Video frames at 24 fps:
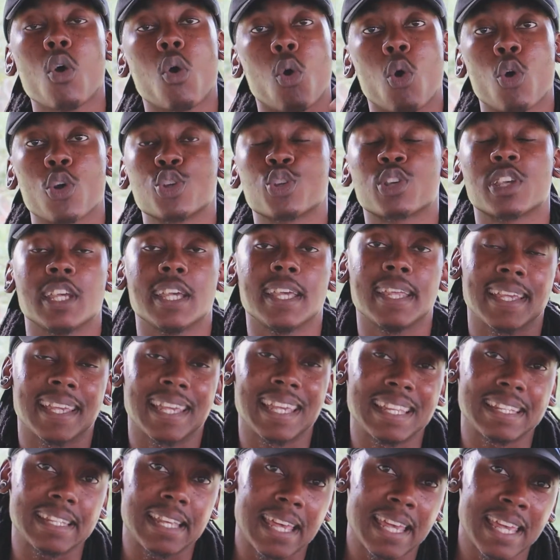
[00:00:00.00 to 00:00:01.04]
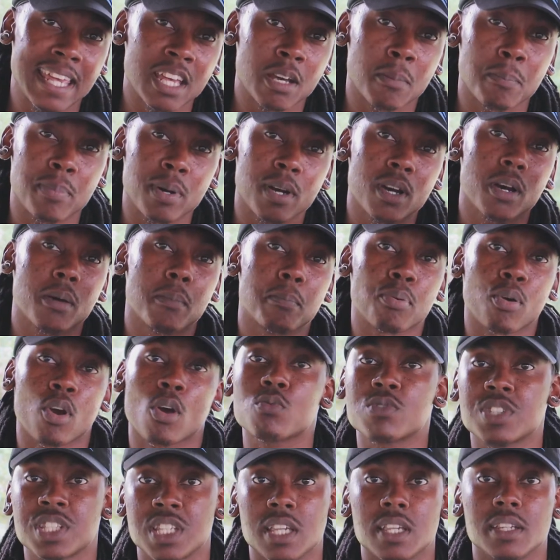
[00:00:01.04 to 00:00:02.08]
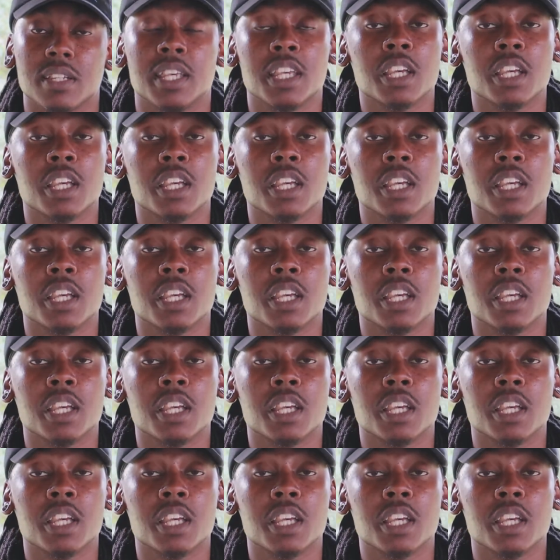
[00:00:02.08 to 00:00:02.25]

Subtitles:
or you can get hemp protein.